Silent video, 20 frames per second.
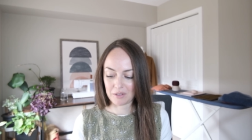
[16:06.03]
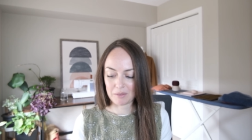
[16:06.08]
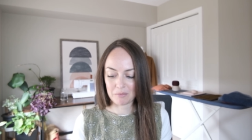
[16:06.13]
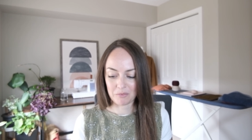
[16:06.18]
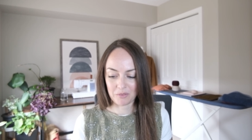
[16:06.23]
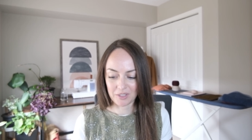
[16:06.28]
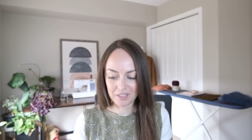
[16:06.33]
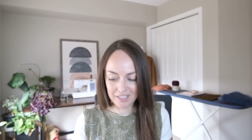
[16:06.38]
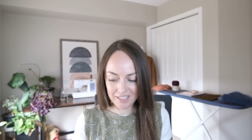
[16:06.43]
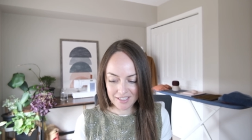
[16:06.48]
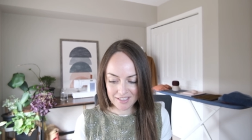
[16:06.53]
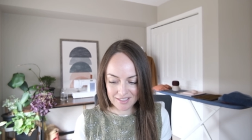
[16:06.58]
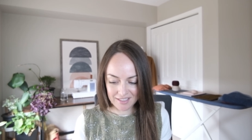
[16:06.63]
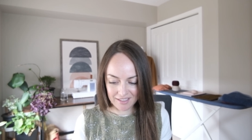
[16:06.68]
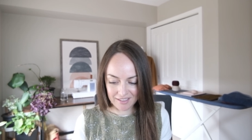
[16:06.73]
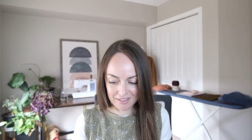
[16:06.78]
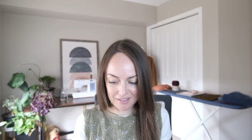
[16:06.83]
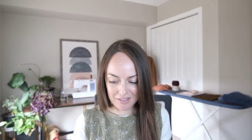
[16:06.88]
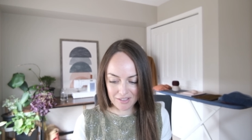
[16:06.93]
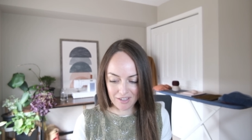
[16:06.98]
I'm really
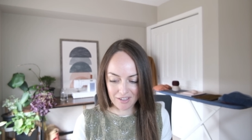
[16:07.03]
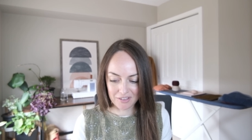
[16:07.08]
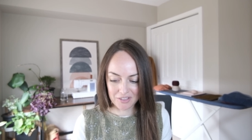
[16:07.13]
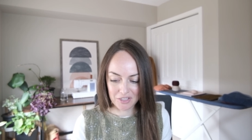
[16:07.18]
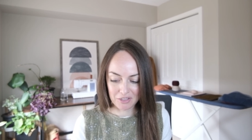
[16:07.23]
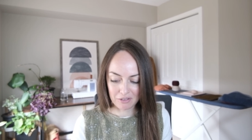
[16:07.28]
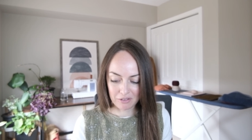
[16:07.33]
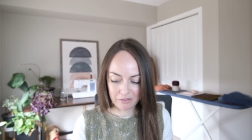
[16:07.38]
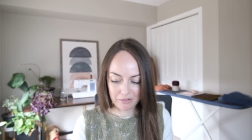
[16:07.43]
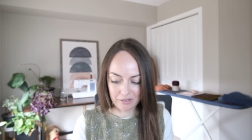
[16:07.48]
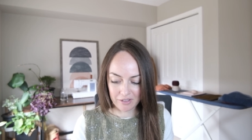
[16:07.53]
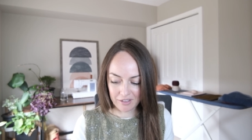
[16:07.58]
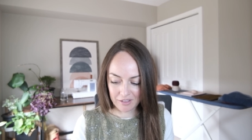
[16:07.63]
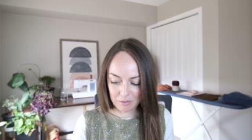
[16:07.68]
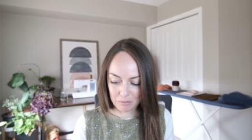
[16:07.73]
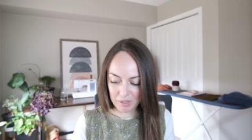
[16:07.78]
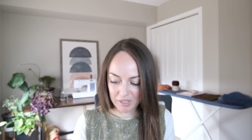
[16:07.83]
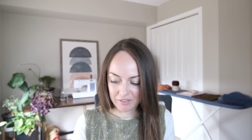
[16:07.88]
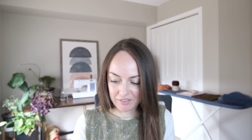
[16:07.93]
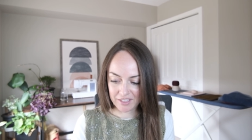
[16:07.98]
excited to talk to you all
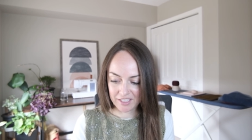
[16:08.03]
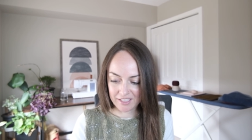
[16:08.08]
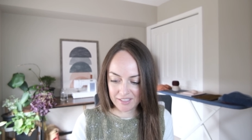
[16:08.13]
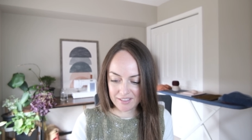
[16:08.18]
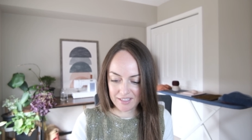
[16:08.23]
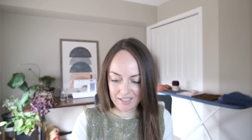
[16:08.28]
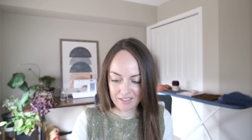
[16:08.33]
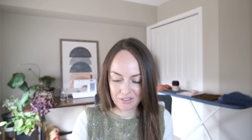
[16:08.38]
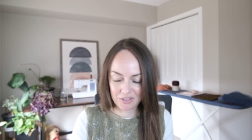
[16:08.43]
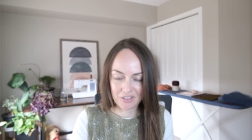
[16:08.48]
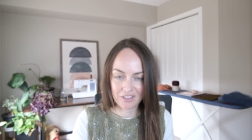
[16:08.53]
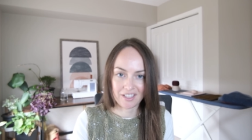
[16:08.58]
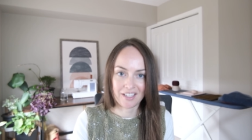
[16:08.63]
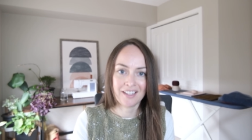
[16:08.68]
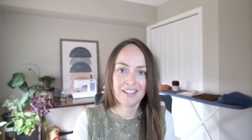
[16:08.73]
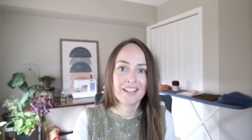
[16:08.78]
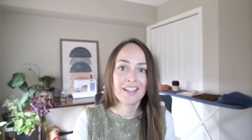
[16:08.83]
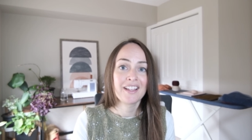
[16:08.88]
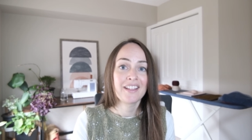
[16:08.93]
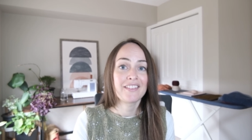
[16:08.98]
about these actually.
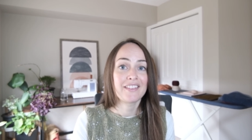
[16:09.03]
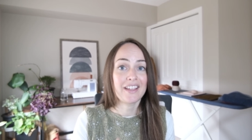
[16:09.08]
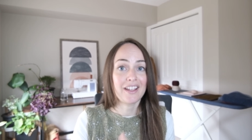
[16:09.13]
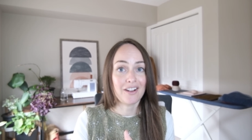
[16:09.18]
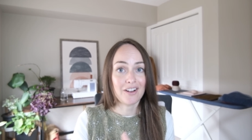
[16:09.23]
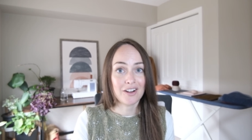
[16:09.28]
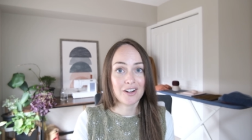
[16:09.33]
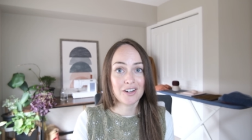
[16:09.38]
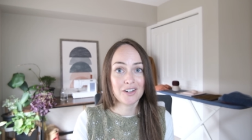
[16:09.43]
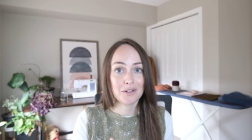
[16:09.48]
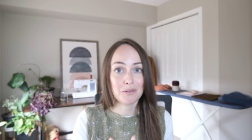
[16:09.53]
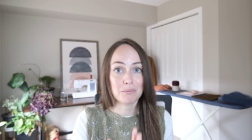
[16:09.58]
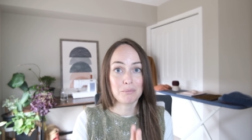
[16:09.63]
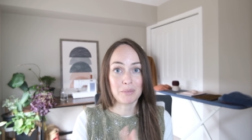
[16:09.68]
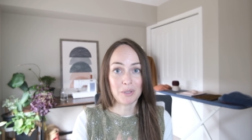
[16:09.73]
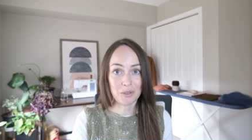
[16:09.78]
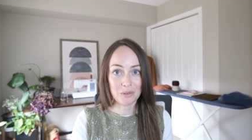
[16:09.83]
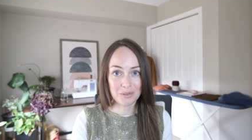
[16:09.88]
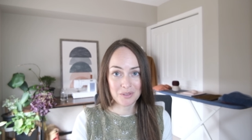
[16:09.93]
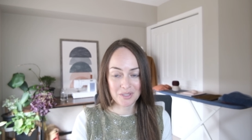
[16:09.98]
They are
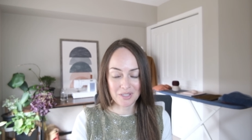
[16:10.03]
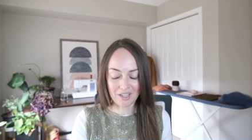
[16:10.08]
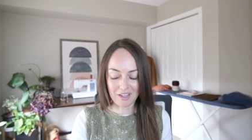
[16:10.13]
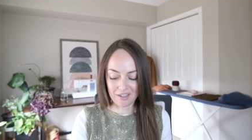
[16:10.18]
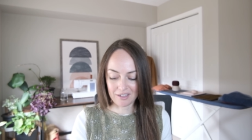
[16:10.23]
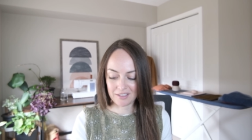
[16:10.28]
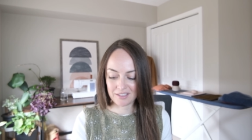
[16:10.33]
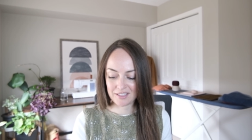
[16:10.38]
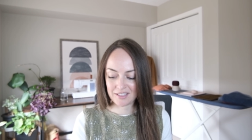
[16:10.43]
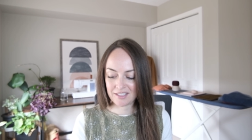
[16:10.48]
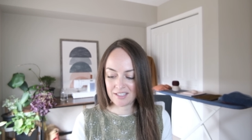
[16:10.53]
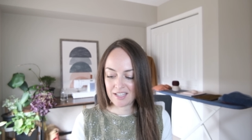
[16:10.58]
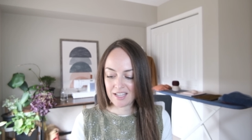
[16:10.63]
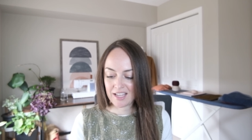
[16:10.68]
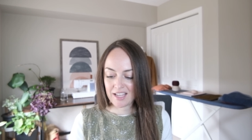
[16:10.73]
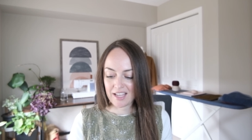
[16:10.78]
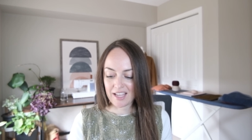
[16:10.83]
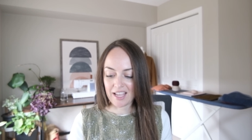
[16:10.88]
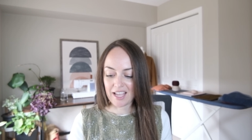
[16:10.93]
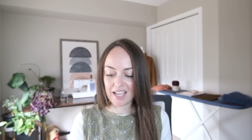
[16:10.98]
both socks,
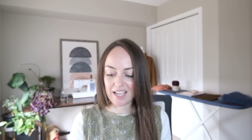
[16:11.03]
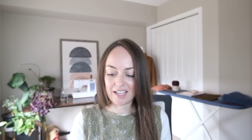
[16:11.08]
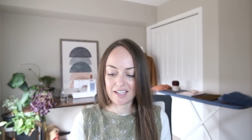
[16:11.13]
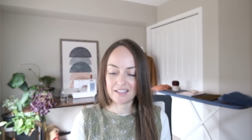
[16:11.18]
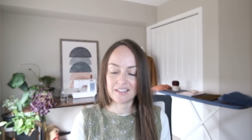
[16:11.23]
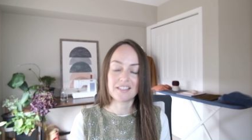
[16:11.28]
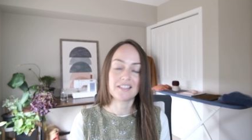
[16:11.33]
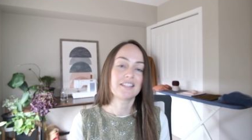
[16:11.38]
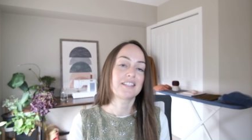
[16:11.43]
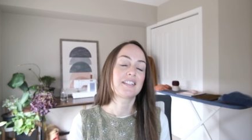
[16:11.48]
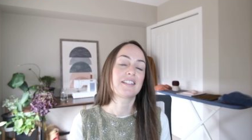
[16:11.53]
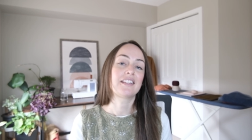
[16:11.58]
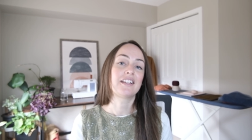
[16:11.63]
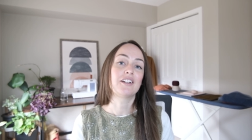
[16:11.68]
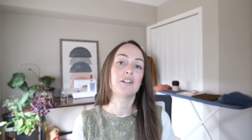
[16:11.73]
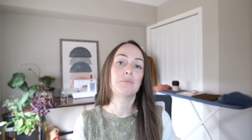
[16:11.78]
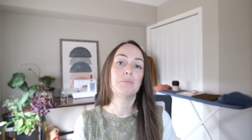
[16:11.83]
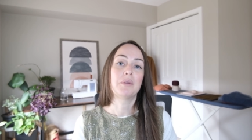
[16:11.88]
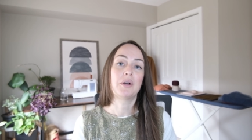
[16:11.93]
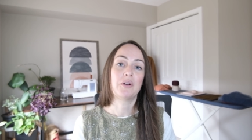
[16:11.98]
and they're
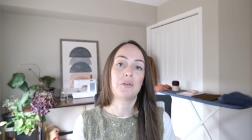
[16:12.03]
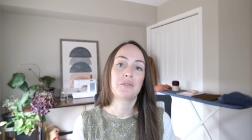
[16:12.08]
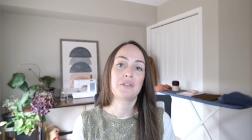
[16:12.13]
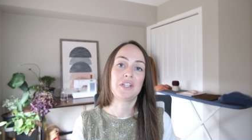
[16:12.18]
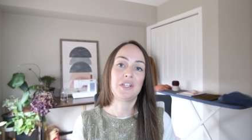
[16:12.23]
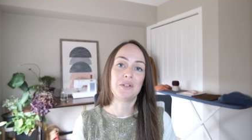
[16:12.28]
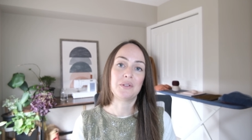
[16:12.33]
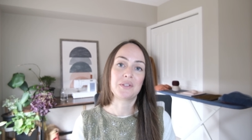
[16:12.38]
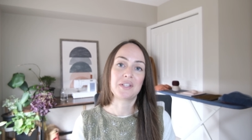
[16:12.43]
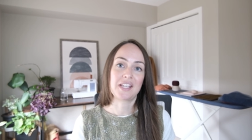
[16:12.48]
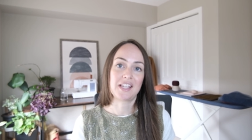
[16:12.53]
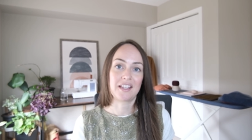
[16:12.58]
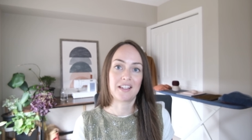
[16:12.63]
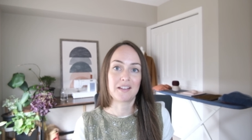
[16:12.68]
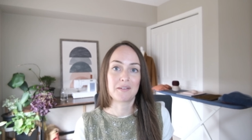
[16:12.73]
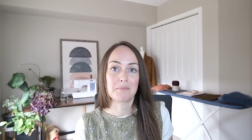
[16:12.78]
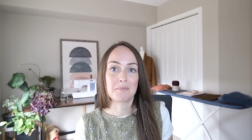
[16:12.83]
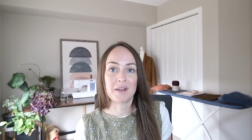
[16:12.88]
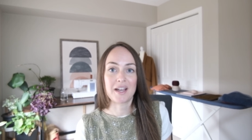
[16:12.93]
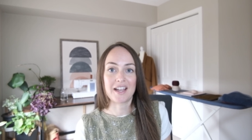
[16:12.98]
both using
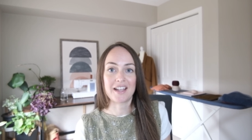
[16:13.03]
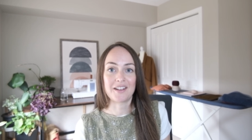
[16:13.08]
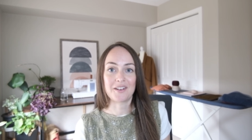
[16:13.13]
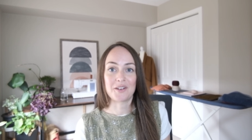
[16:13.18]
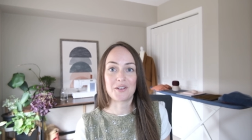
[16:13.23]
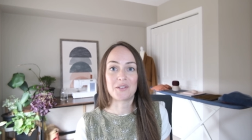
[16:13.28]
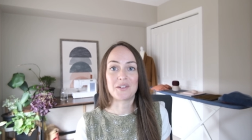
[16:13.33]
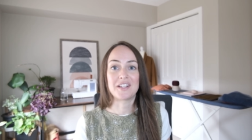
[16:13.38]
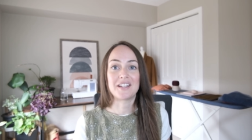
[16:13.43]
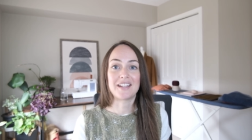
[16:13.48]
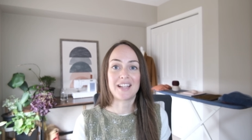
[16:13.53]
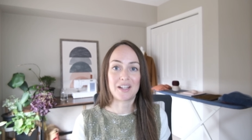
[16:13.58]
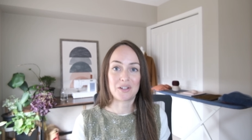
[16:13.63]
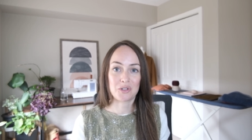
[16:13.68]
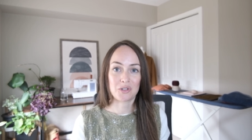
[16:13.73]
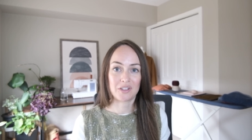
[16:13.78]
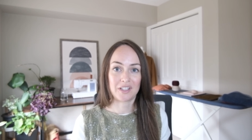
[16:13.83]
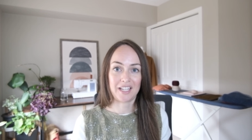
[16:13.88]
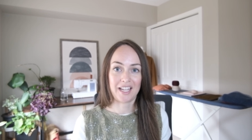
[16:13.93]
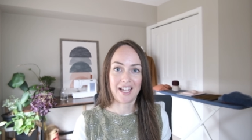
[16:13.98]
my own
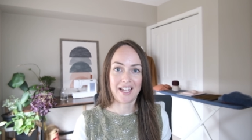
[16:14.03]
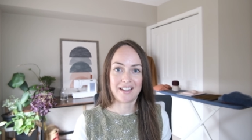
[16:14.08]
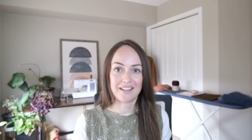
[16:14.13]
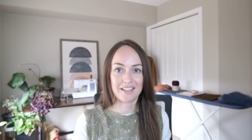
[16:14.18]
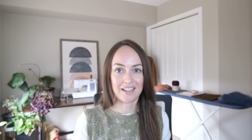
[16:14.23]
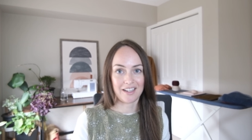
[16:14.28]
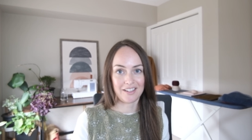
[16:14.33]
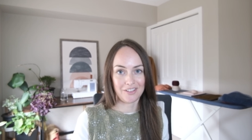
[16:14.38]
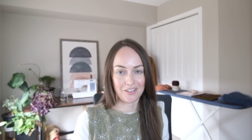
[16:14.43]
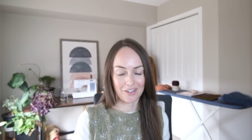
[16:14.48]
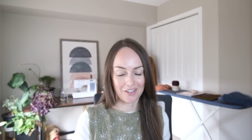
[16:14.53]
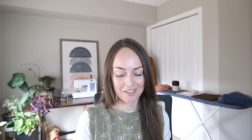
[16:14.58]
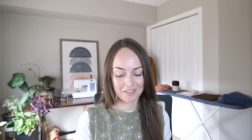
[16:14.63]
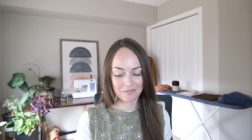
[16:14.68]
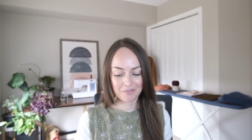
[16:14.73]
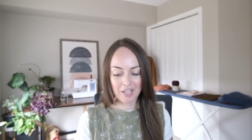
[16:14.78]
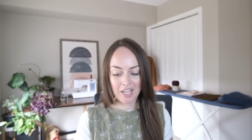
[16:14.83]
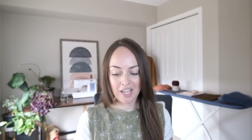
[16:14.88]
naturally hand-dyed yarn.